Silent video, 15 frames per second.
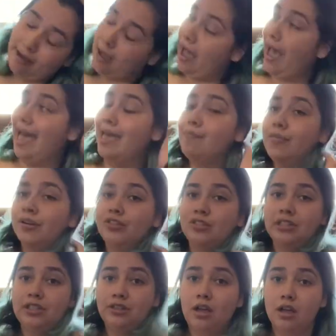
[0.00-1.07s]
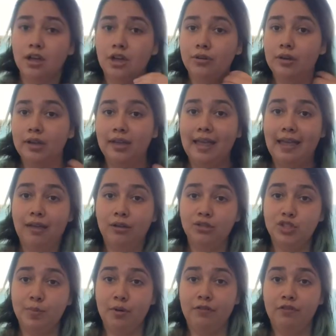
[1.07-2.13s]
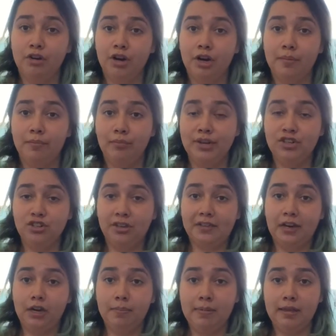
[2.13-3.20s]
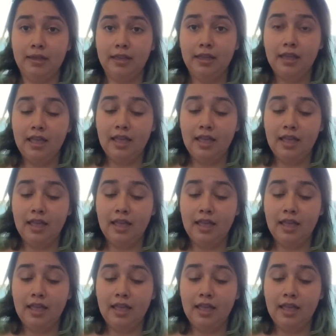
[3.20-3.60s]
I personally taught Koa how to perform pressure therapy.